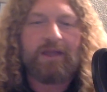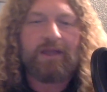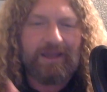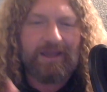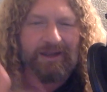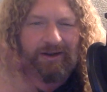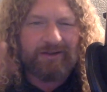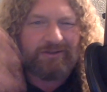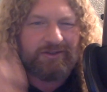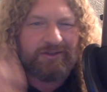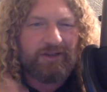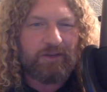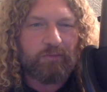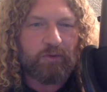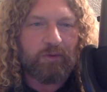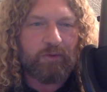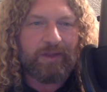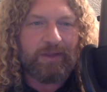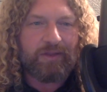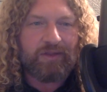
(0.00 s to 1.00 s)
And I'll tell you
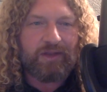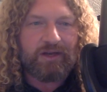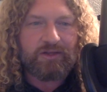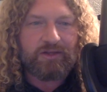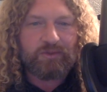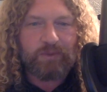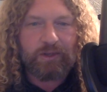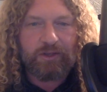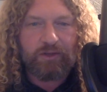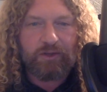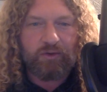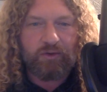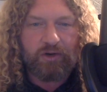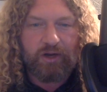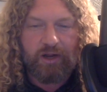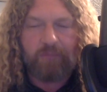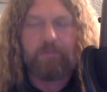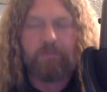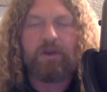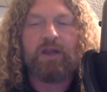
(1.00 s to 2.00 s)
more about that as we get going
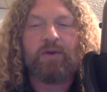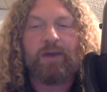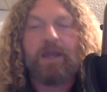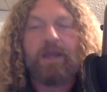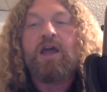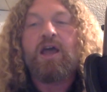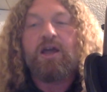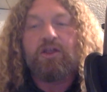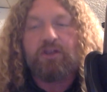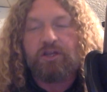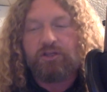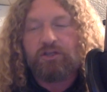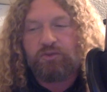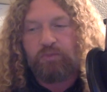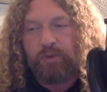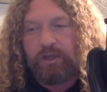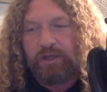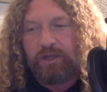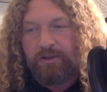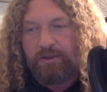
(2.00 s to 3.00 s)
on it. But anyway, this
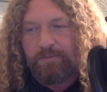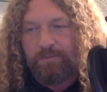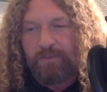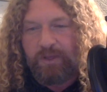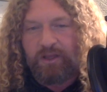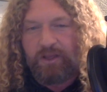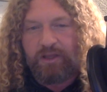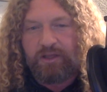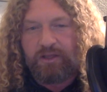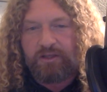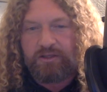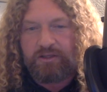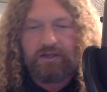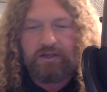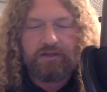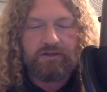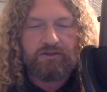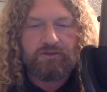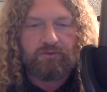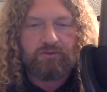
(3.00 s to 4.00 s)
week is
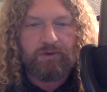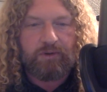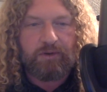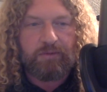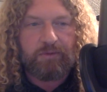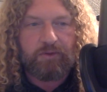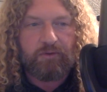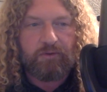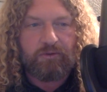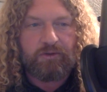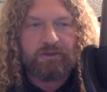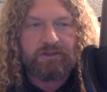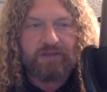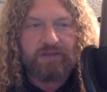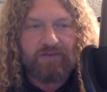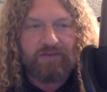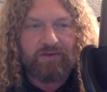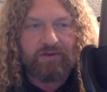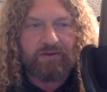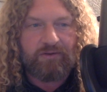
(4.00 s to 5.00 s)
story number
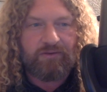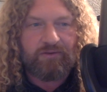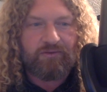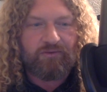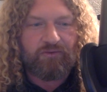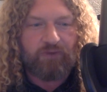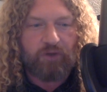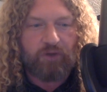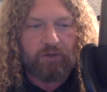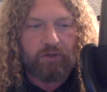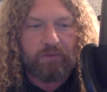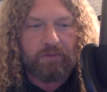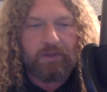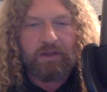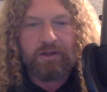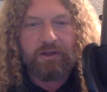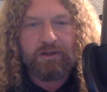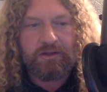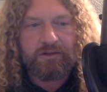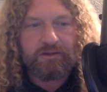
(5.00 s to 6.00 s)
37 from
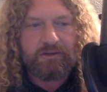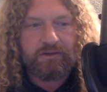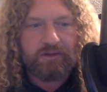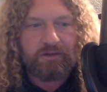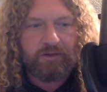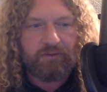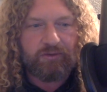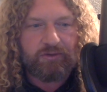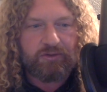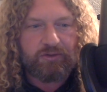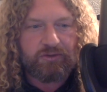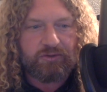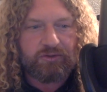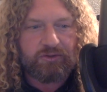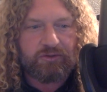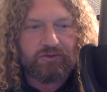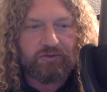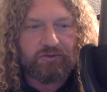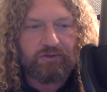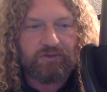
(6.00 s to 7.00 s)
the original
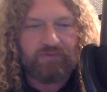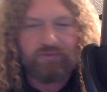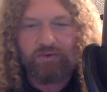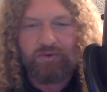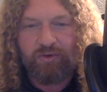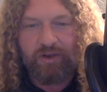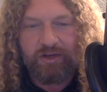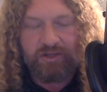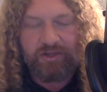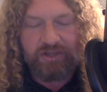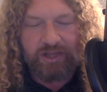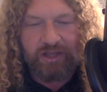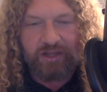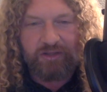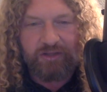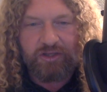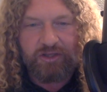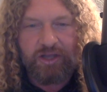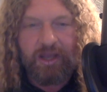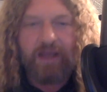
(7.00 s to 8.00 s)
stories from the Great
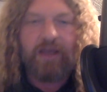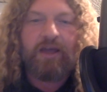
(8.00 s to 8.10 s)
Challenge.